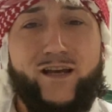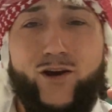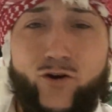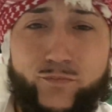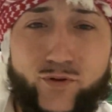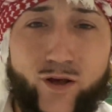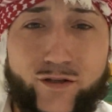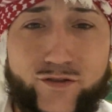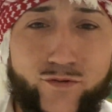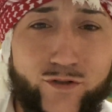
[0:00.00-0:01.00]
hope you all
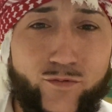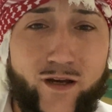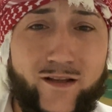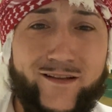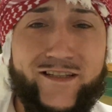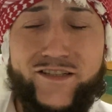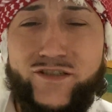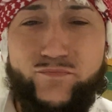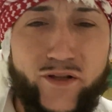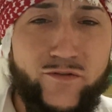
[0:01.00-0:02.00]
are doing well. It is
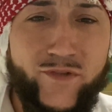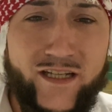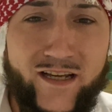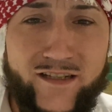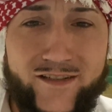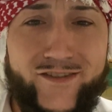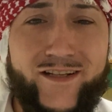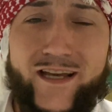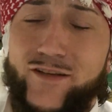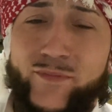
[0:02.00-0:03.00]
Brother Mikā’īl.
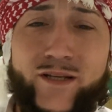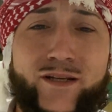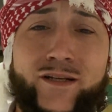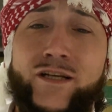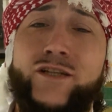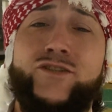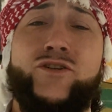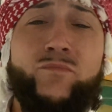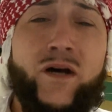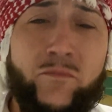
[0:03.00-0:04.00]
I am here.
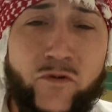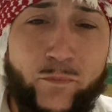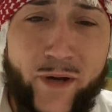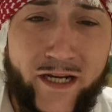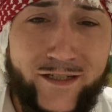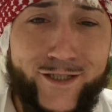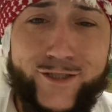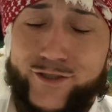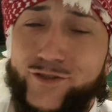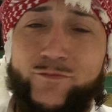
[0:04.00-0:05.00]
Jumma Mubarak.
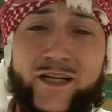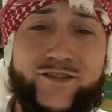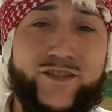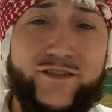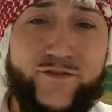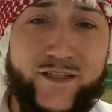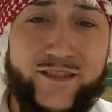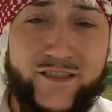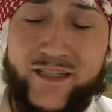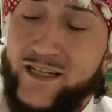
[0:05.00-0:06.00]
Jumma just
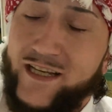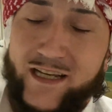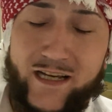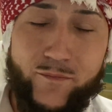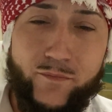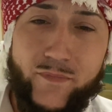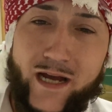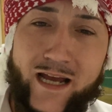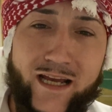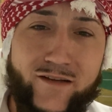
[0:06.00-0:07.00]
finished.
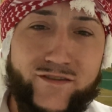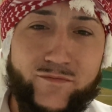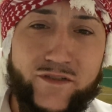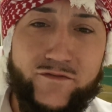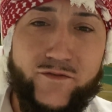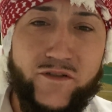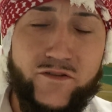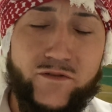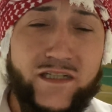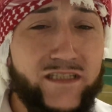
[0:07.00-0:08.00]
I have something for
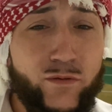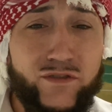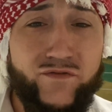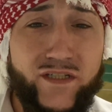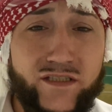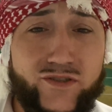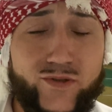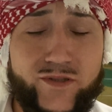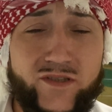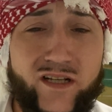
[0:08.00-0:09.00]
you. As I was reading
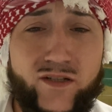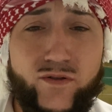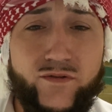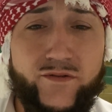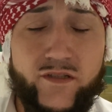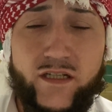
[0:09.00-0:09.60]
Surah Al-Hud,